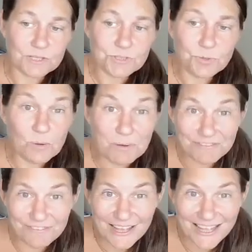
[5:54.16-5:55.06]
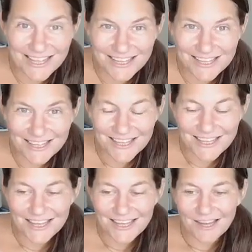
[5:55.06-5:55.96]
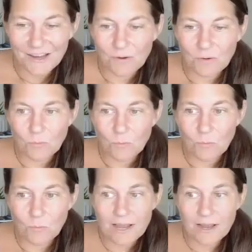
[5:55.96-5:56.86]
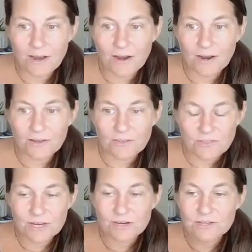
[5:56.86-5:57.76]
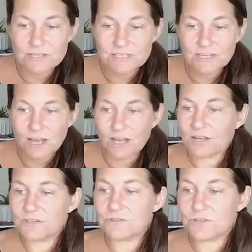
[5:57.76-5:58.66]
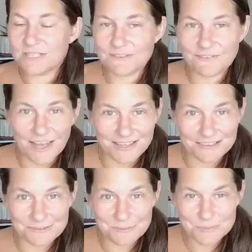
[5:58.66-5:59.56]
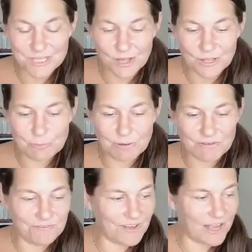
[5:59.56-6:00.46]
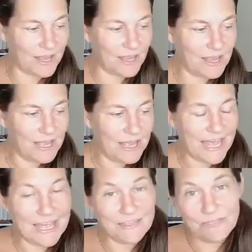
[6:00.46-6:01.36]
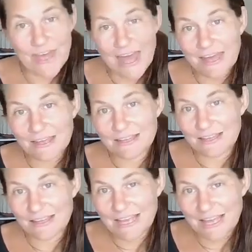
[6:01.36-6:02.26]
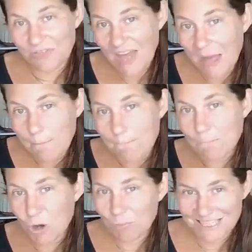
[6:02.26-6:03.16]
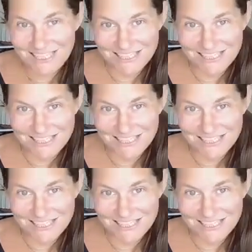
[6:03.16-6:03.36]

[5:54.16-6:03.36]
to a buffet where there's hundreds of items on the buffet, and that at that moment